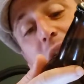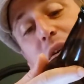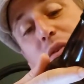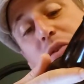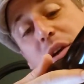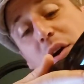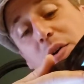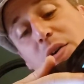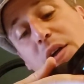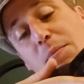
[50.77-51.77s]
using
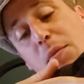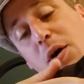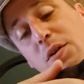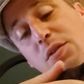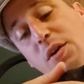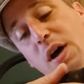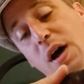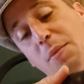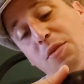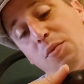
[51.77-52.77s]
only malt,
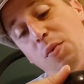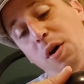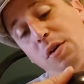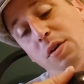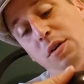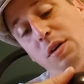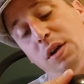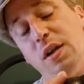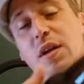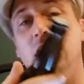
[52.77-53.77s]
hops, water,
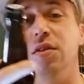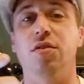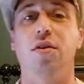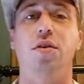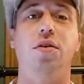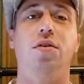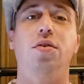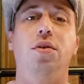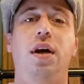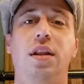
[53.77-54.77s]
and yeast. So they're
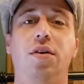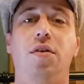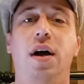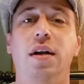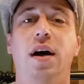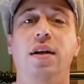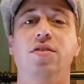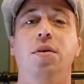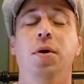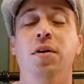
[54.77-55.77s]
doing like their
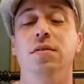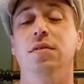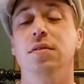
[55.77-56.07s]
Reinheitsgebot